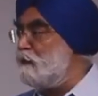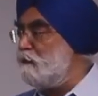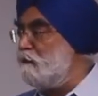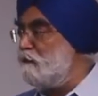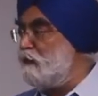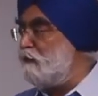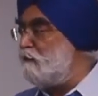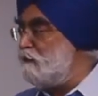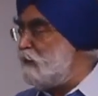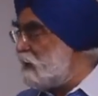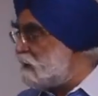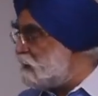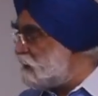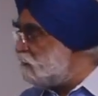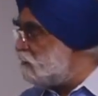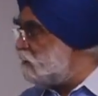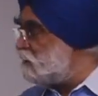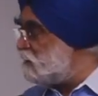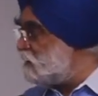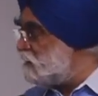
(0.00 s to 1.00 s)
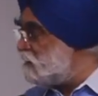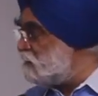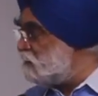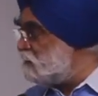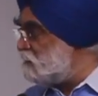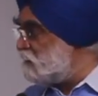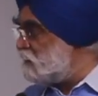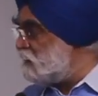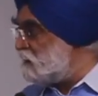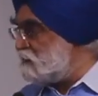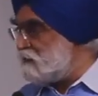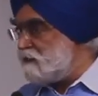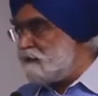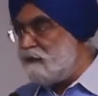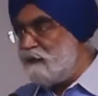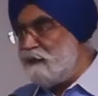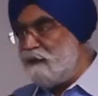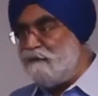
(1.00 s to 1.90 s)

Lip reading: We have done it for 3,000 years.